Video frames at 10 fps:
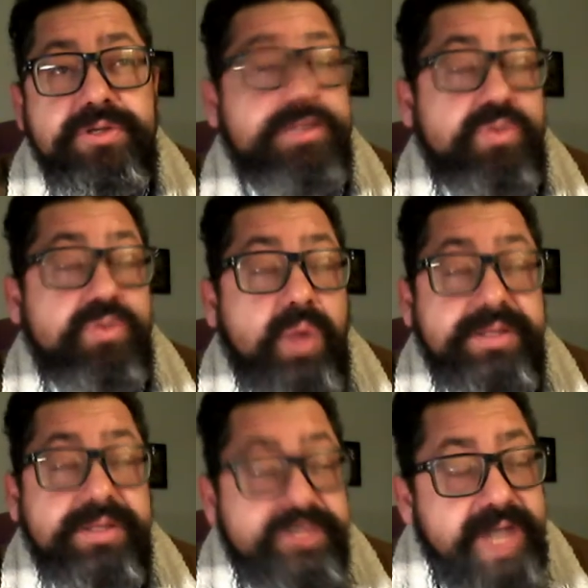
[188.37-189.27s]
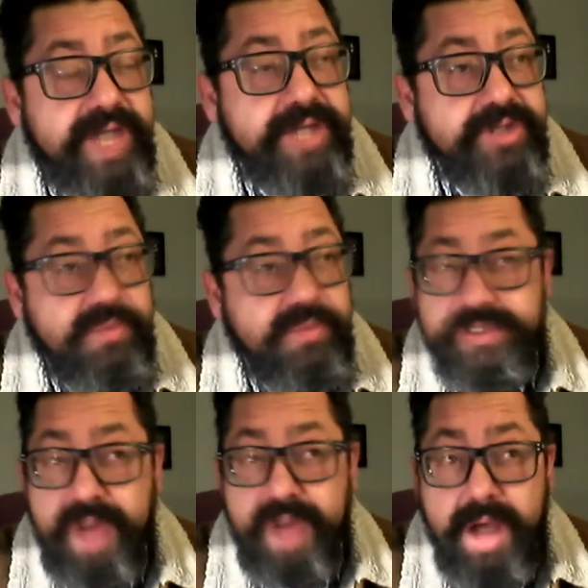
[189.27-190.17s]
Because at one stage, I
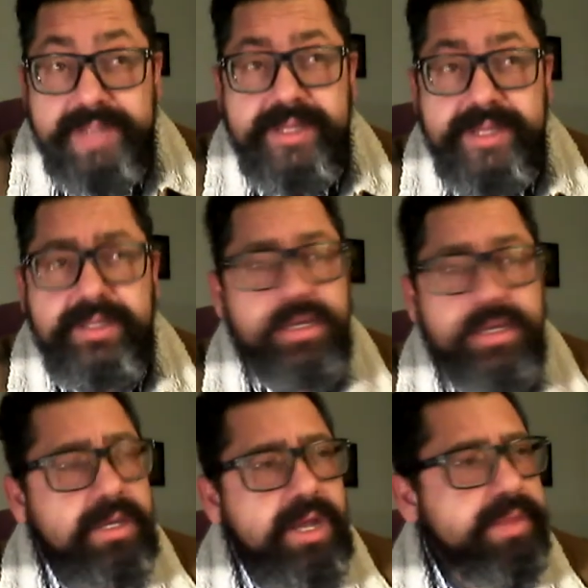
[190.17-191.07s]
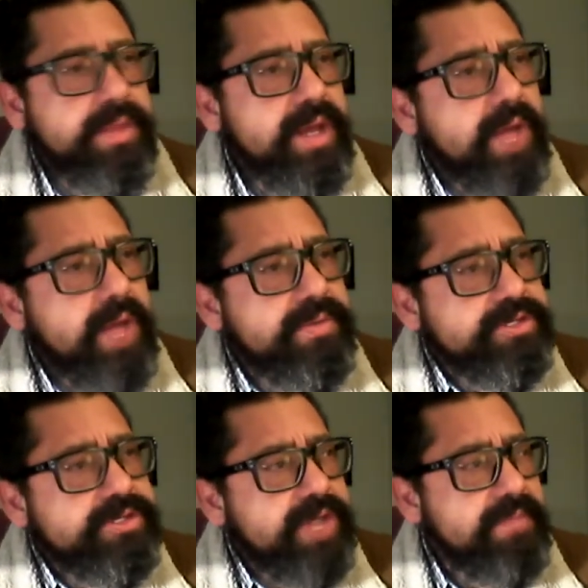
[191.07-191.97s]
was an architect, and then I
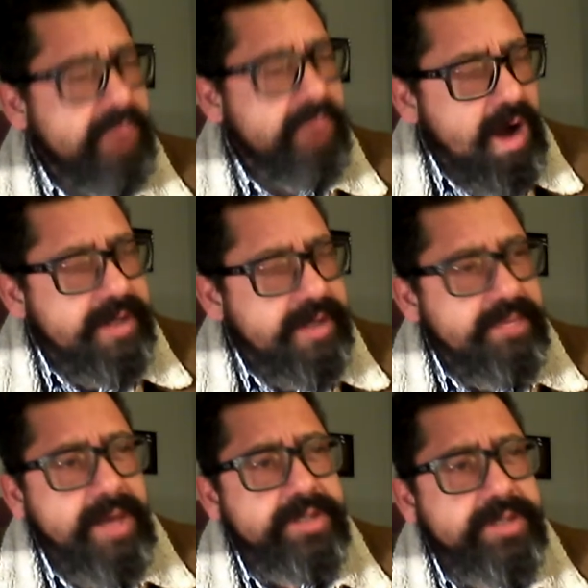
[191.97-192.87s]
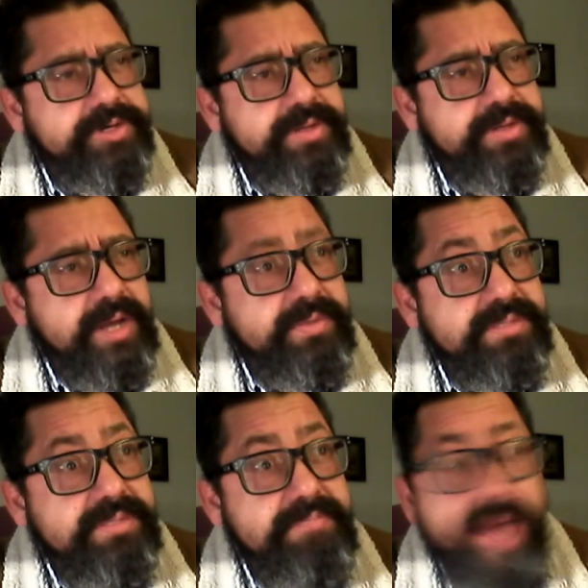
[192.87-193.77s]
was a marketing manager, and then I
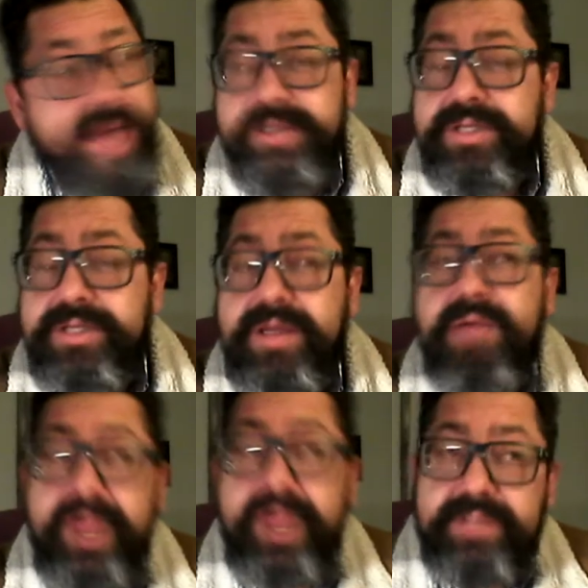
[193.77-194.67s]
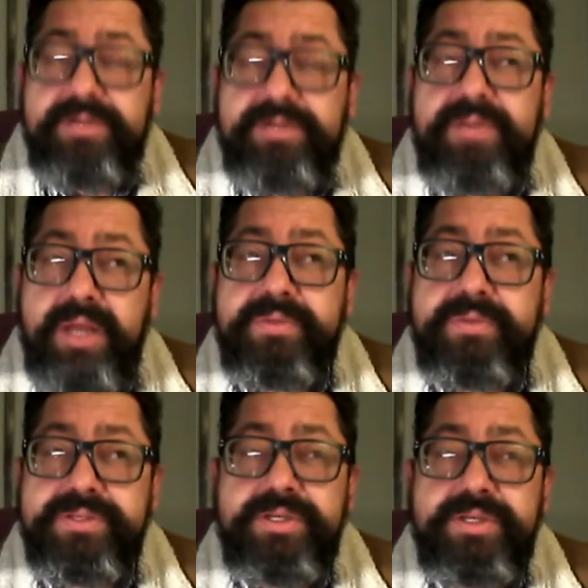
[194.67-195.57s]
was a managing director, and then I
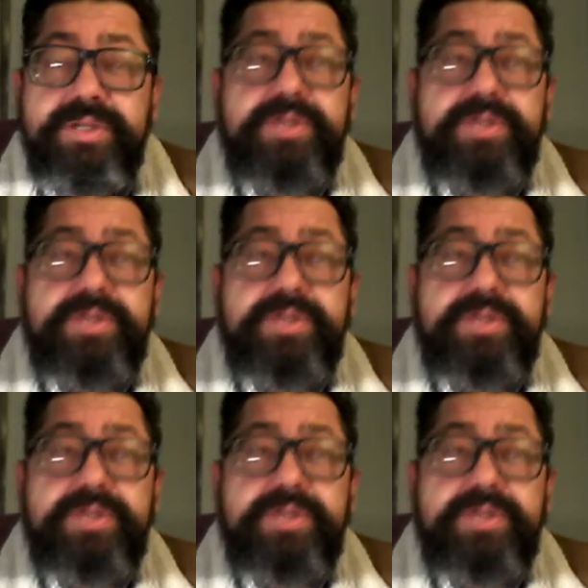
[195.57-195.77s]
was